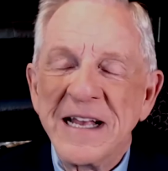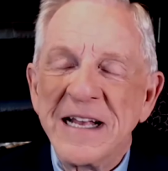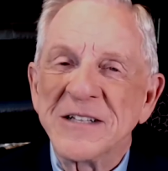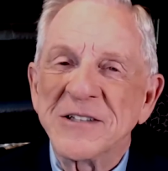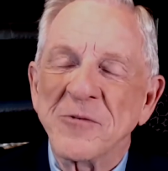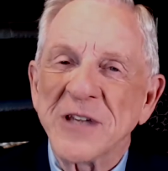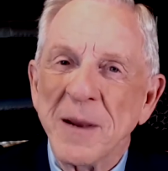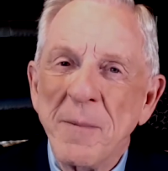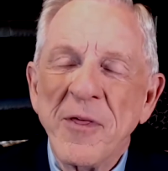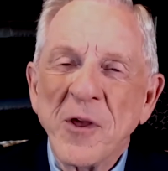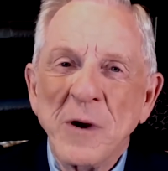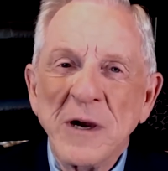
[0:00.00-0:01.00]
So some of
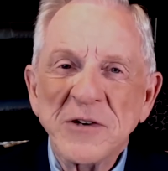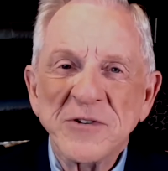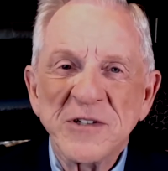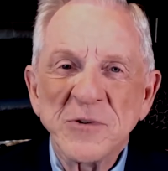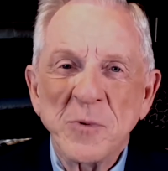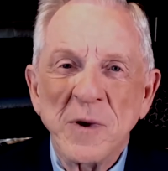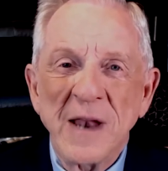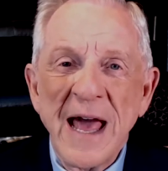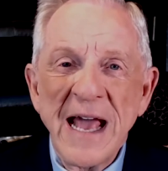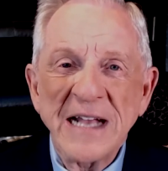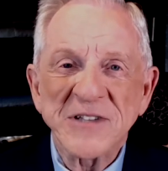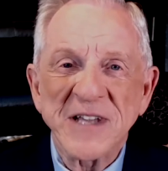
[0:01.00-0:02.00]
the questions we'll
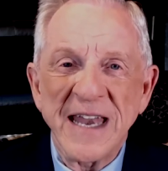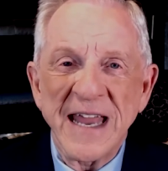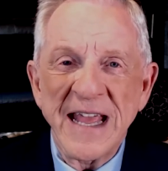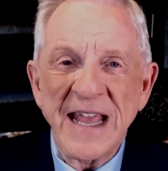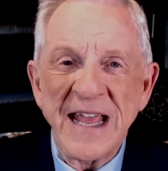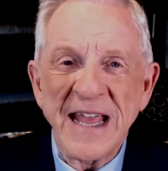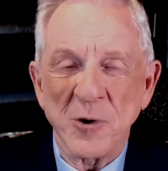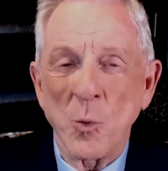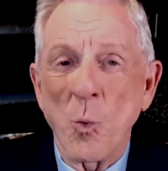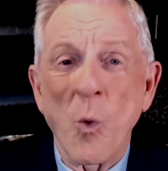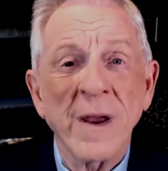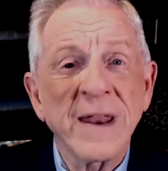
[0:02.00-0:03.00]
ask and answer are,
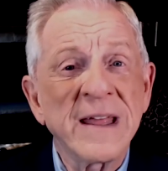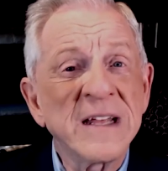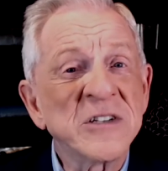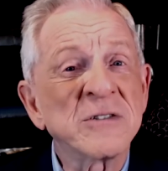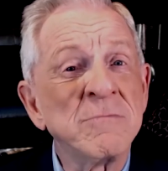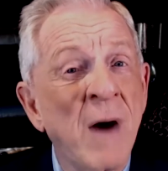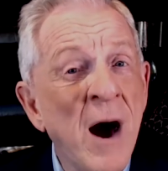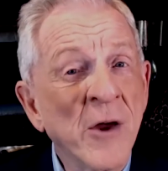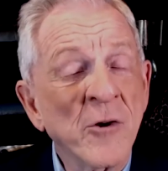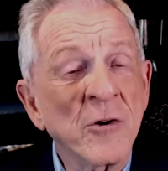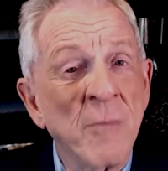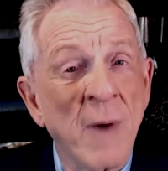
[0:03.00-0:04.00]
what is
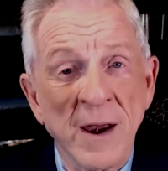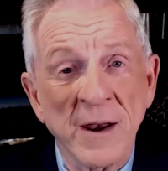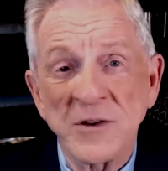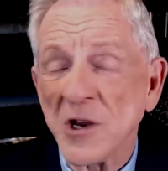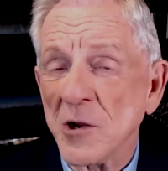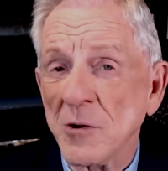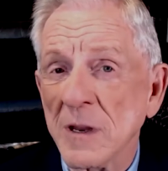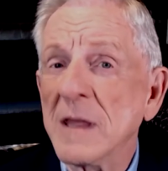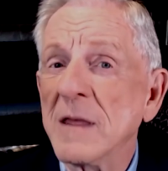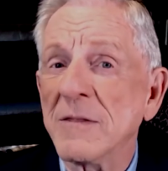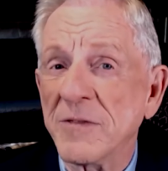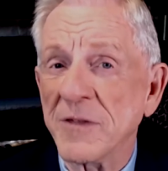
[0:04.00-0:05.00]
modern monetary
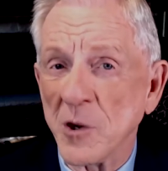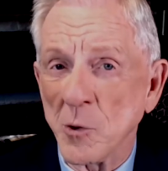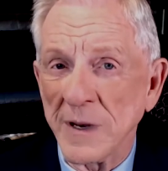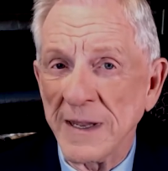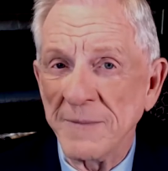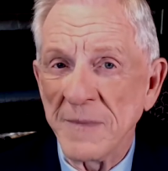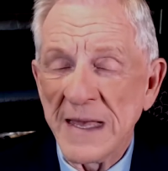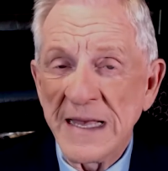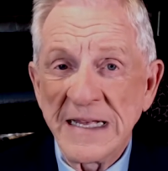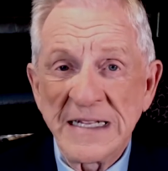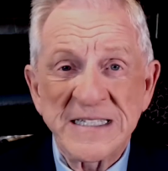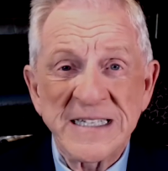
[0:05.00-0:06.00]
theory?
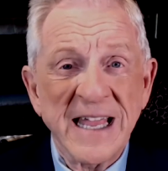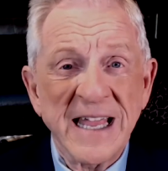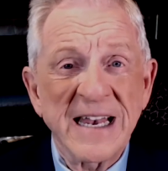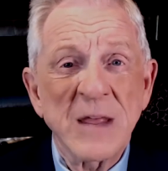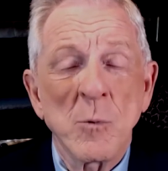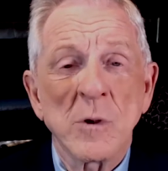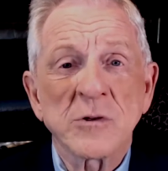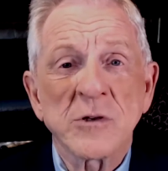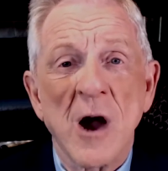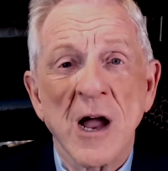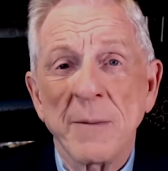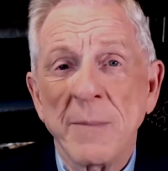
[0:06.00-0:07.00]
Secondly, we'll
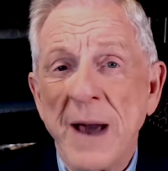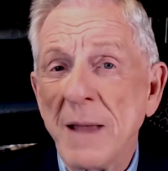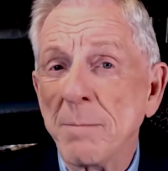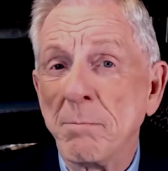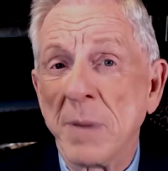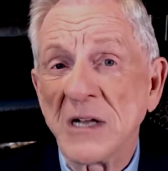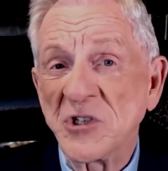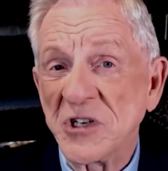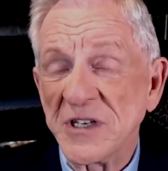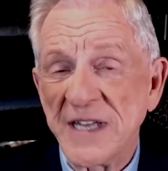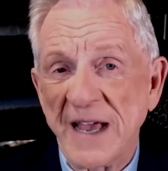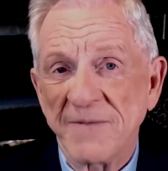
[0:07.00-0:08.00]
talk about
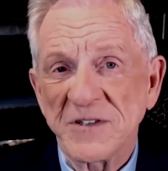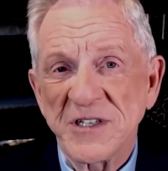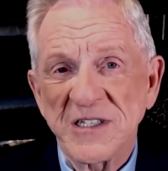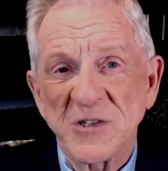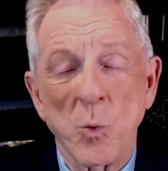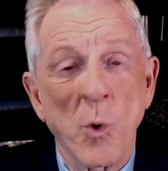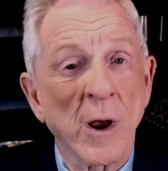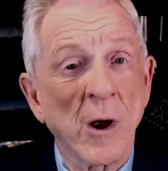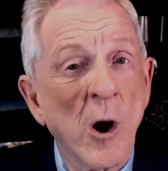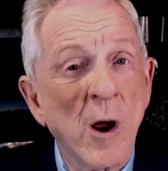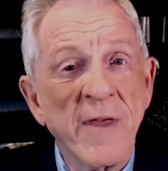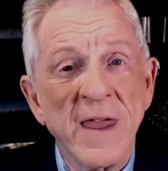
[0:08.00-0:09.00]
budget deficits. What
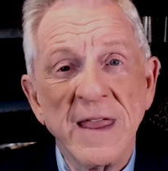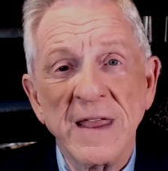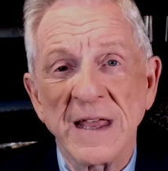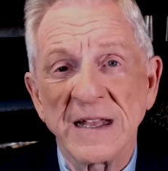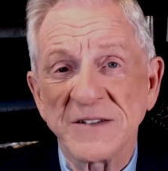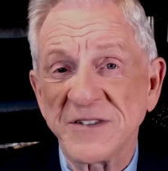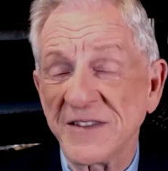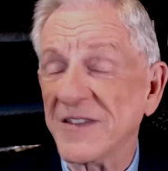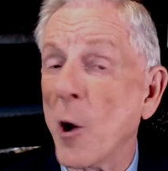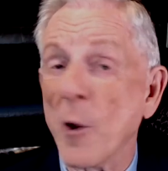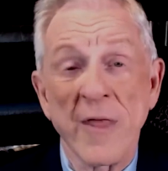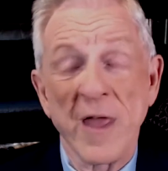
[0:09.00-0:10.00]
are they?
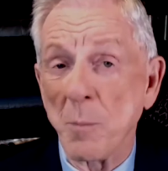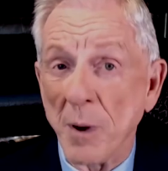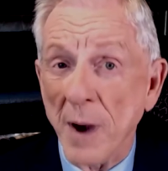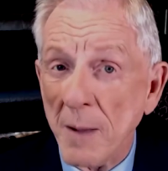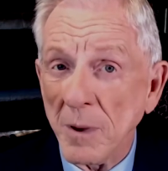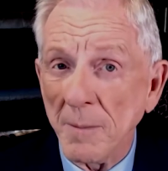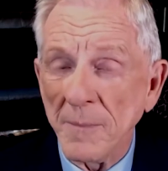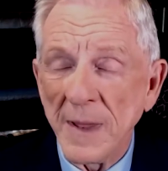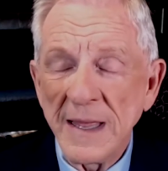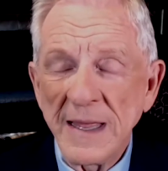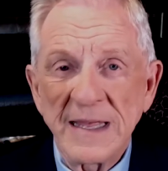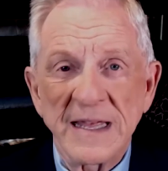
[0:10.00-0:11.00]
Are they a problem?
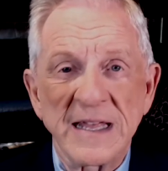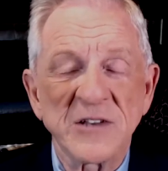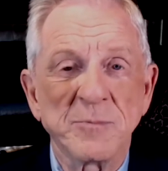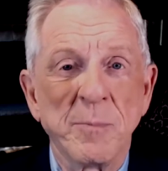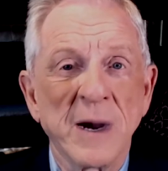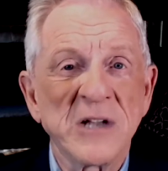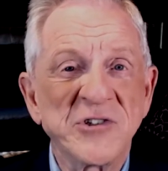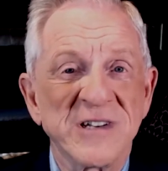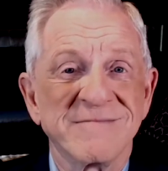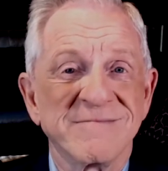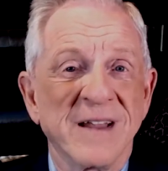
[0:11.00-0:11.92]
Is budget